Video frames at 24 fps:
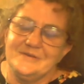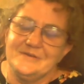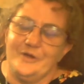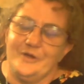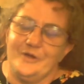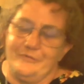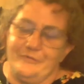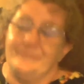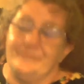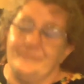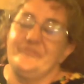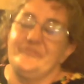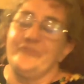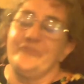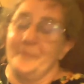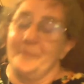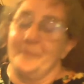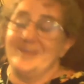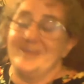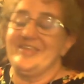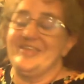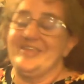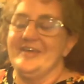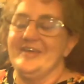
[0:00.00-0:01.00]
or for
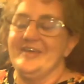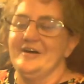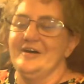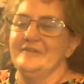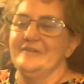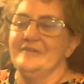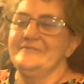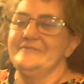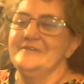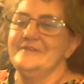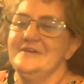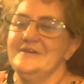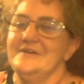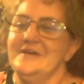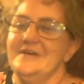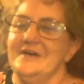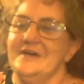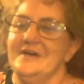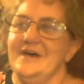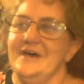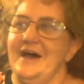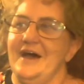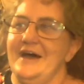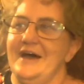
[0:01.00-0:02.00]
myself,
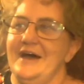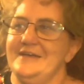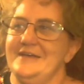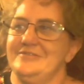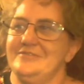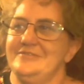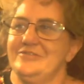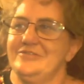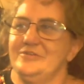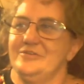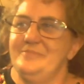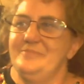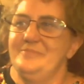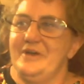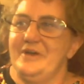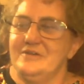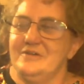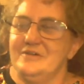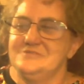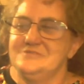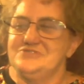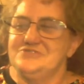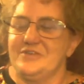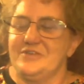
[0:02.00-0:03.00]
I do better
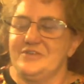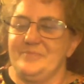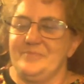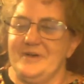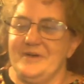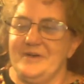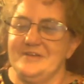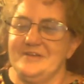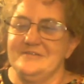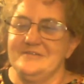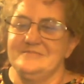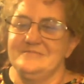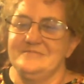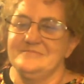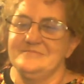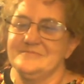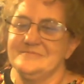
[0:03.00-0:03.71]
just by